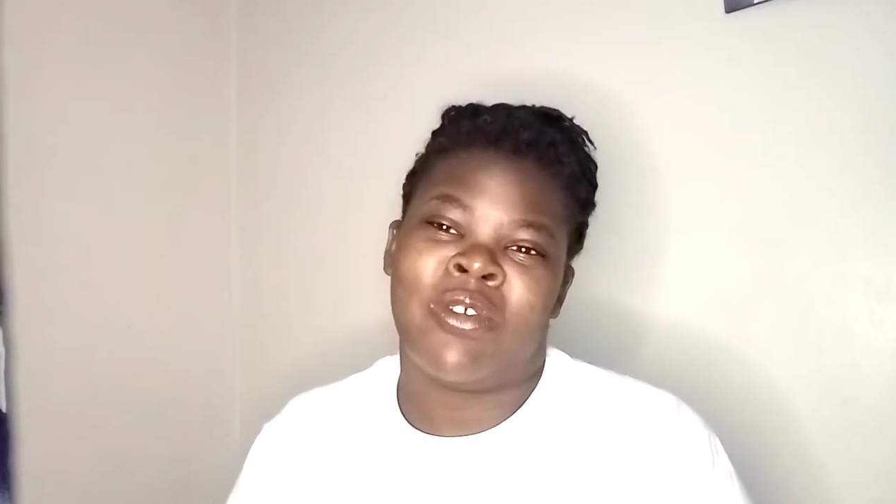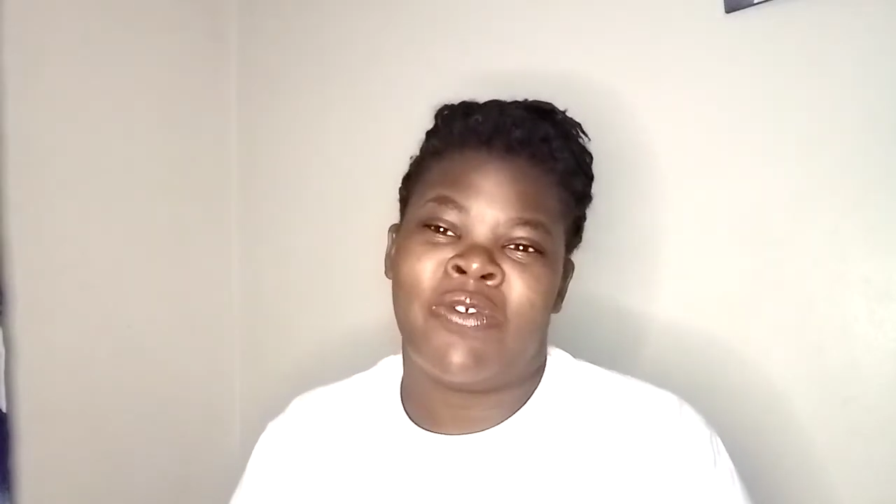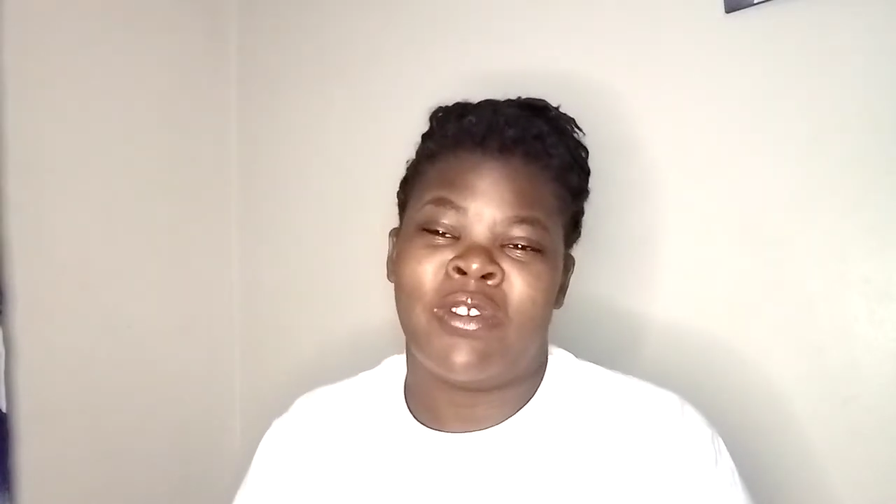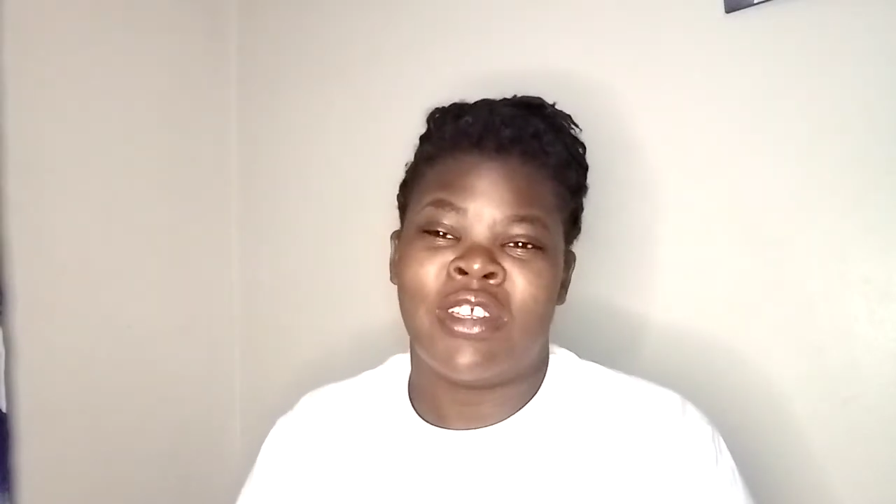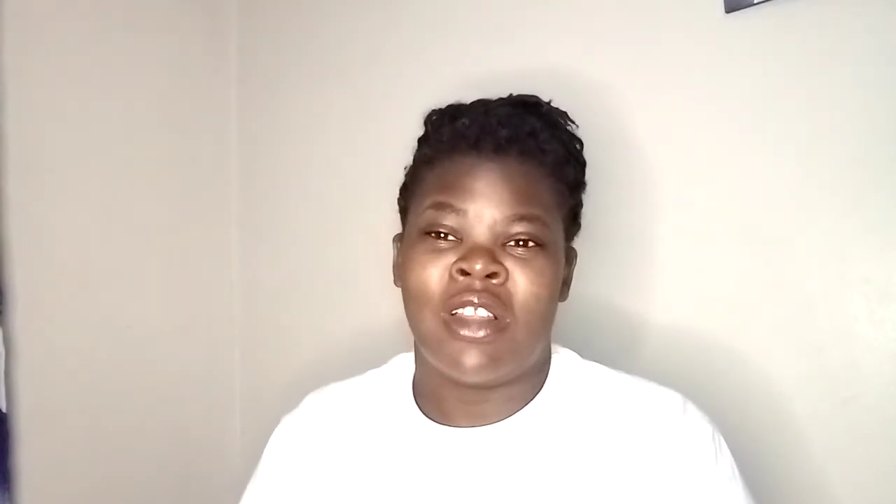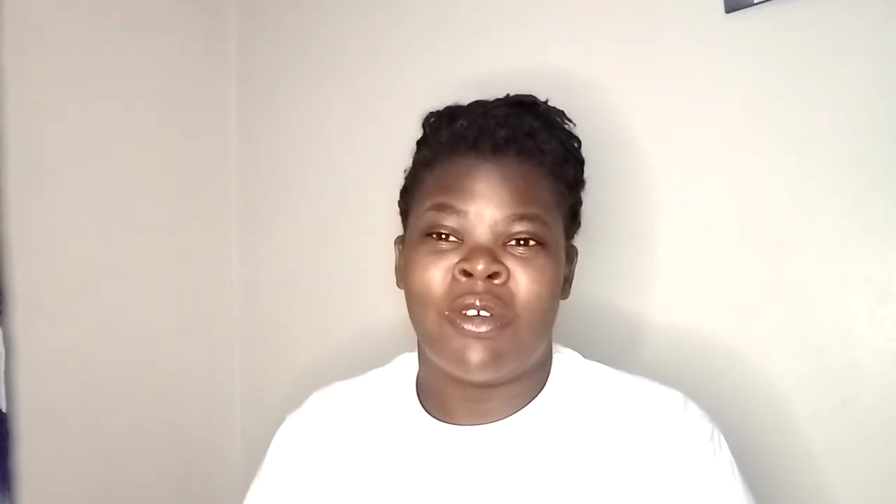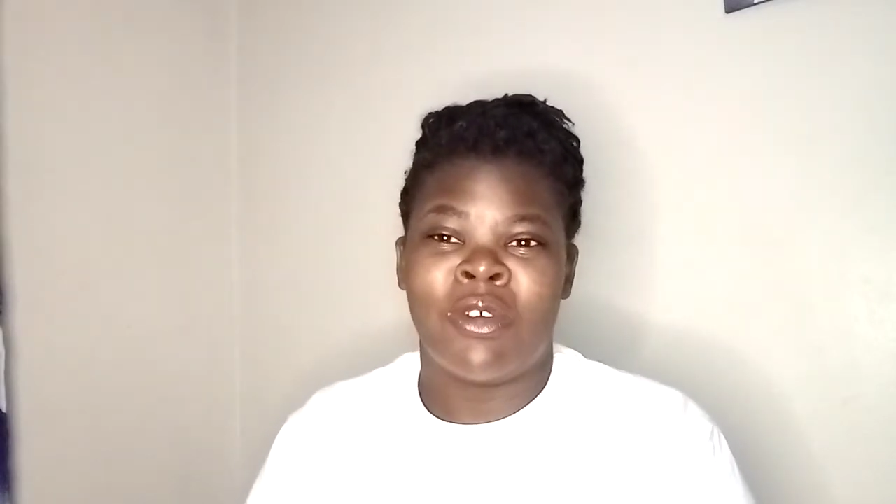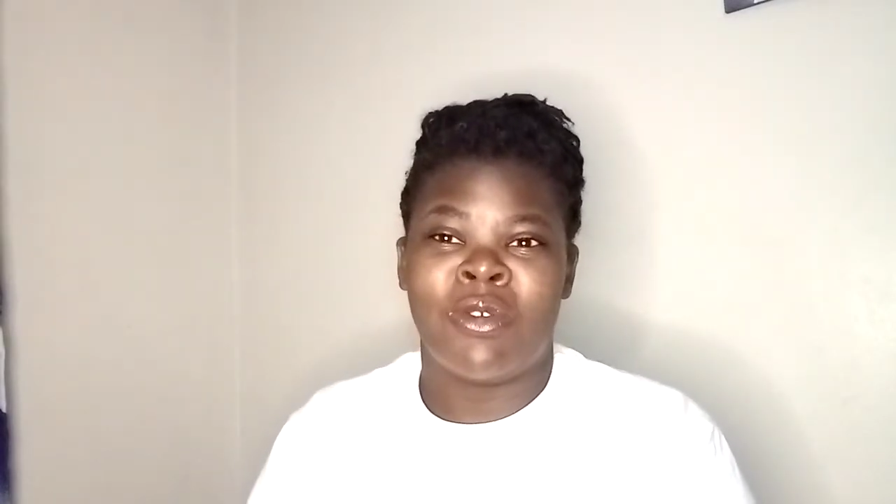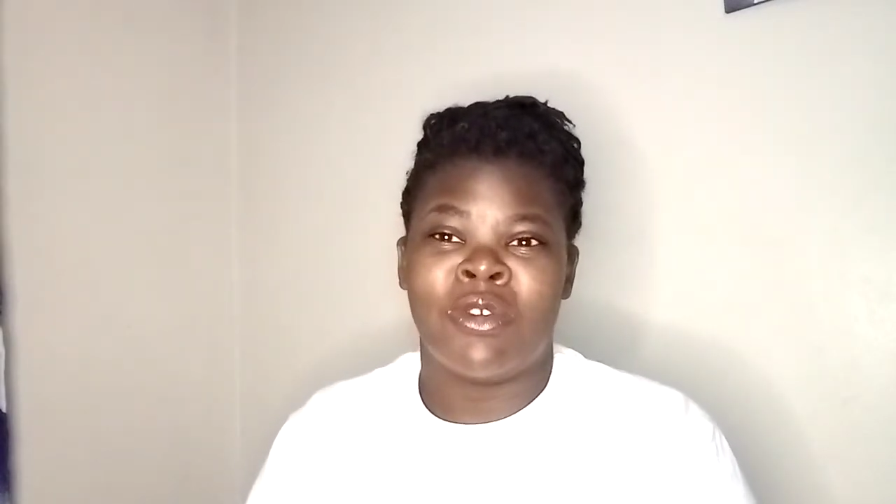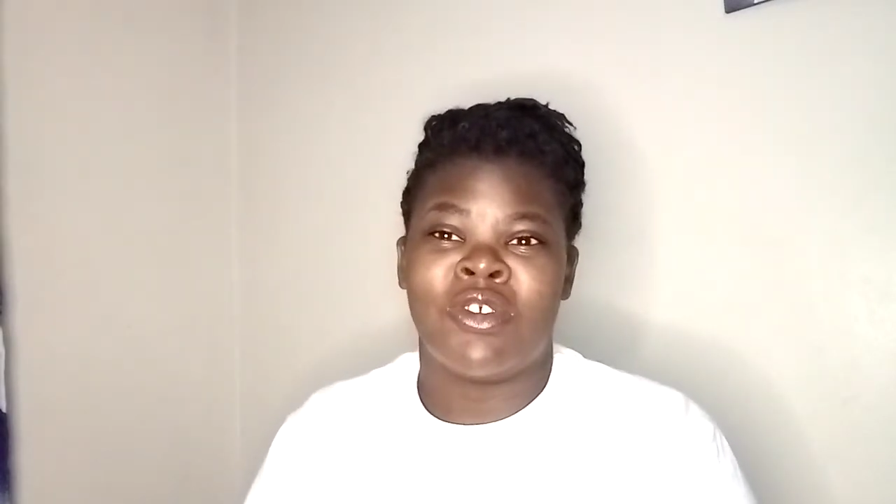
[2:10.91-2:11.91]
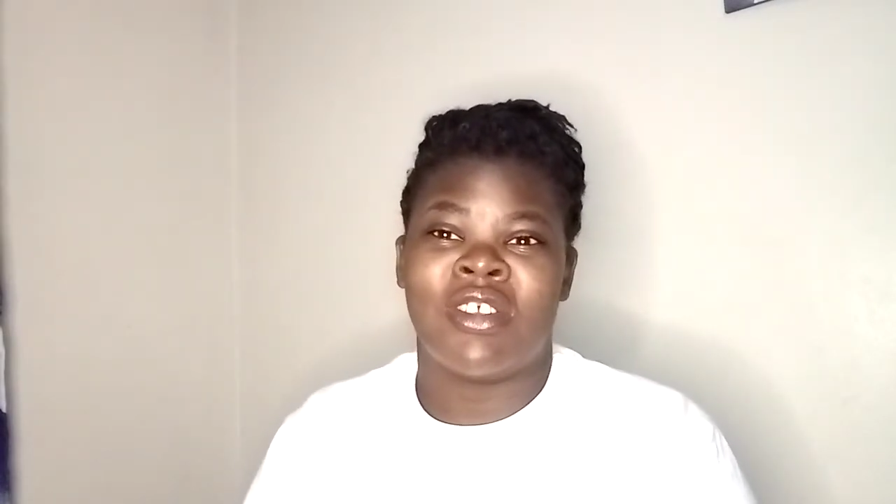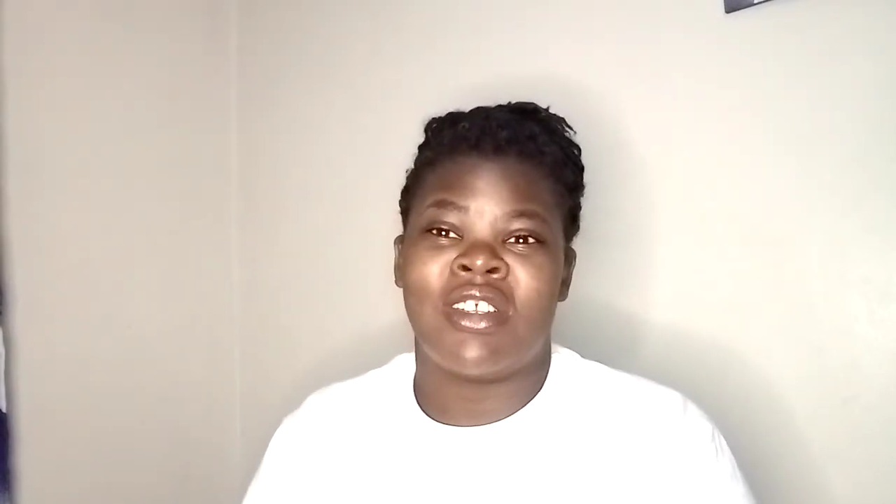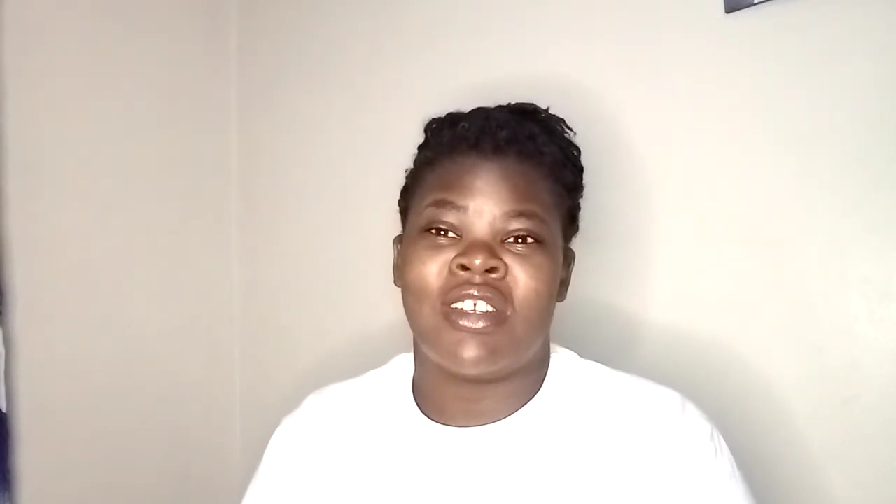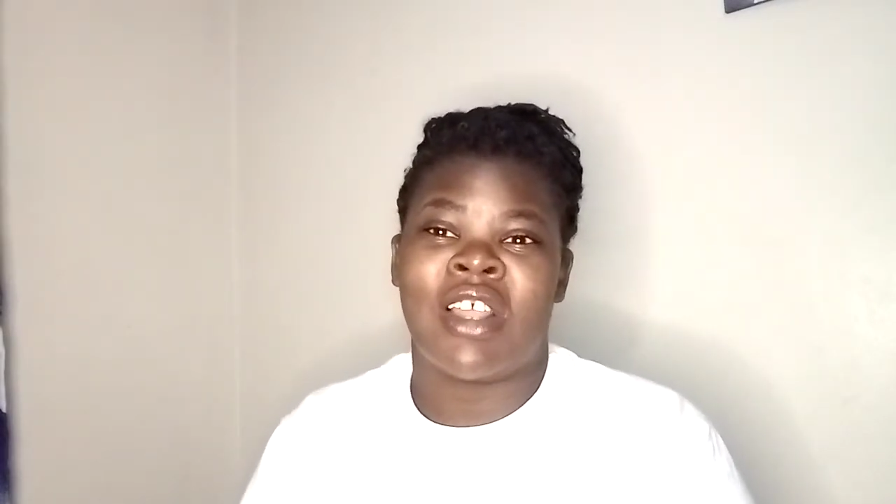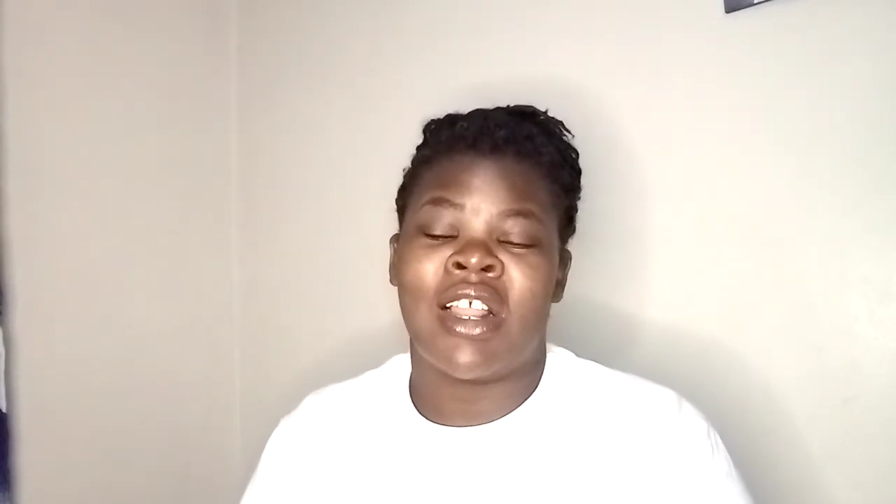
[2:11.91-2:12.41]
if you tell God what you're
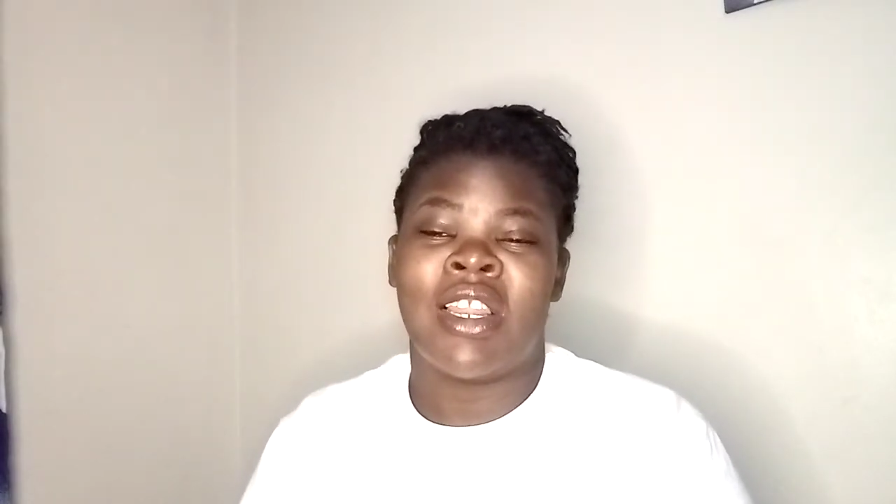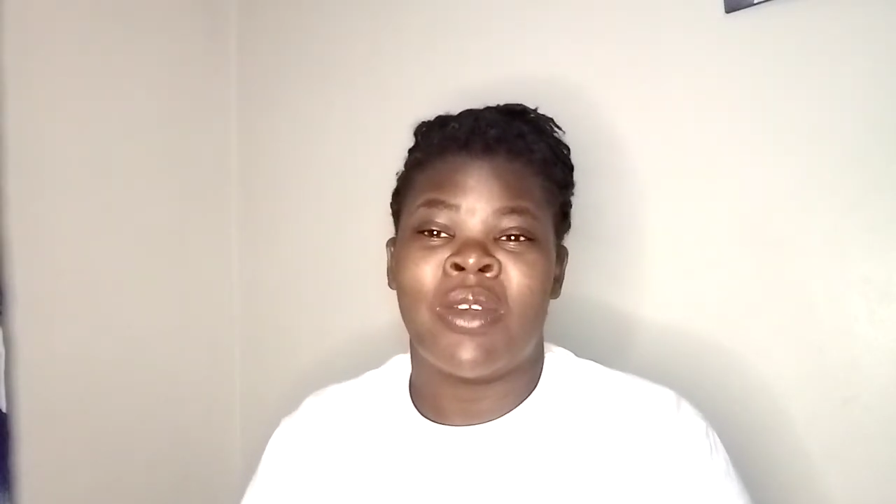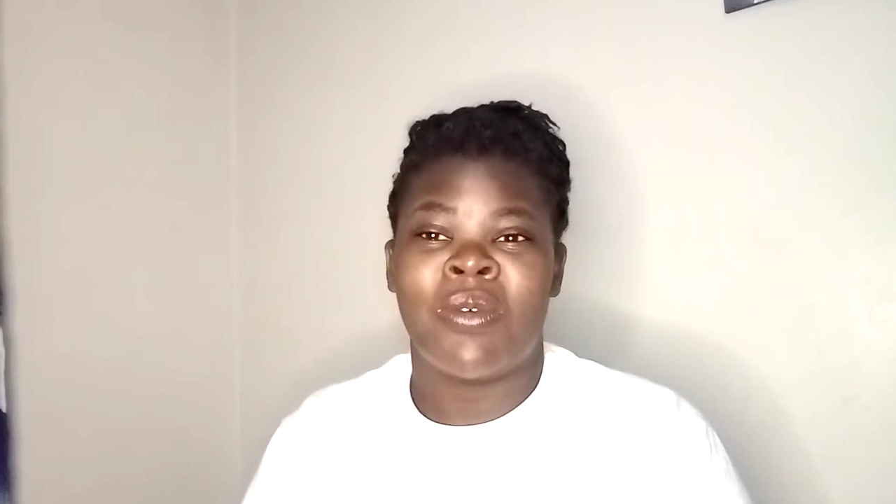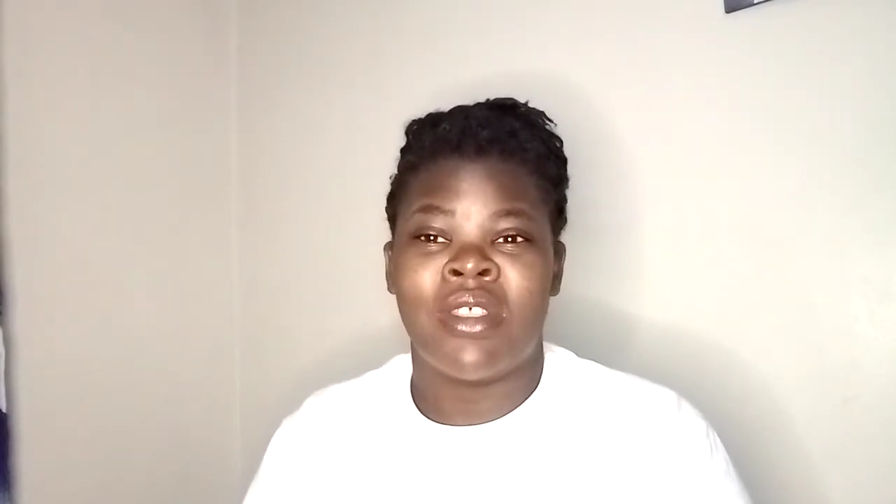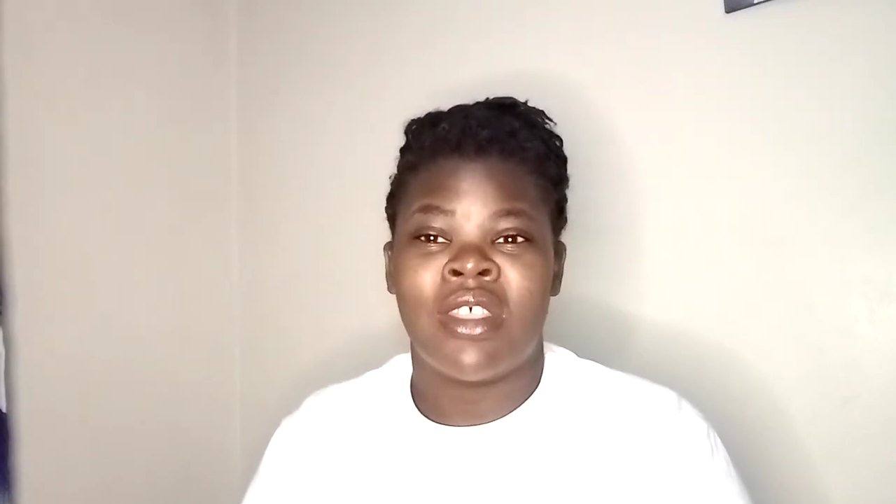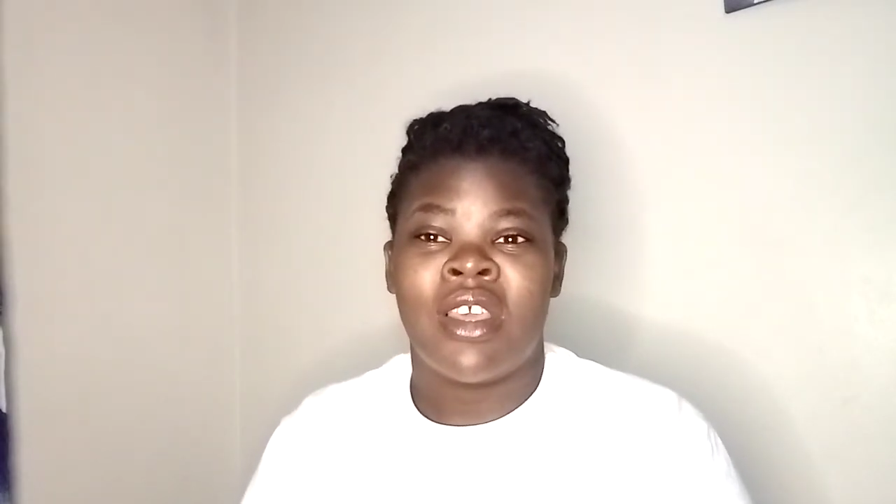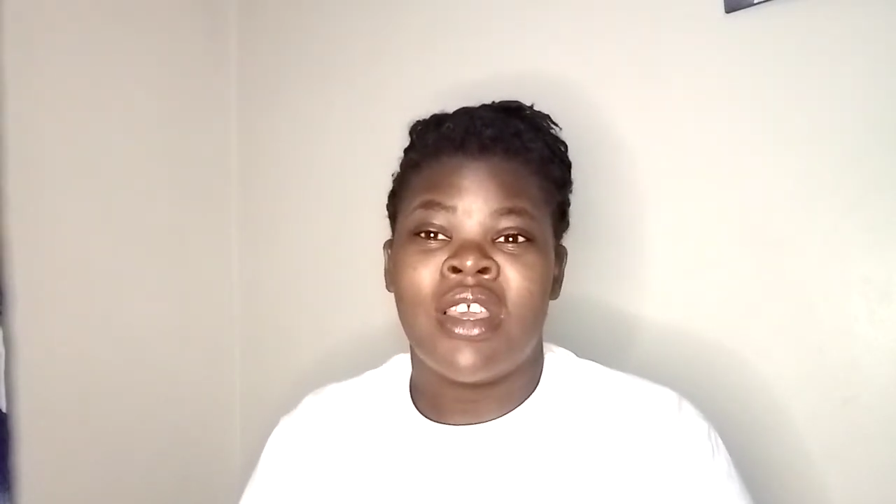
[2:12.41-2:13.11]
struggling with,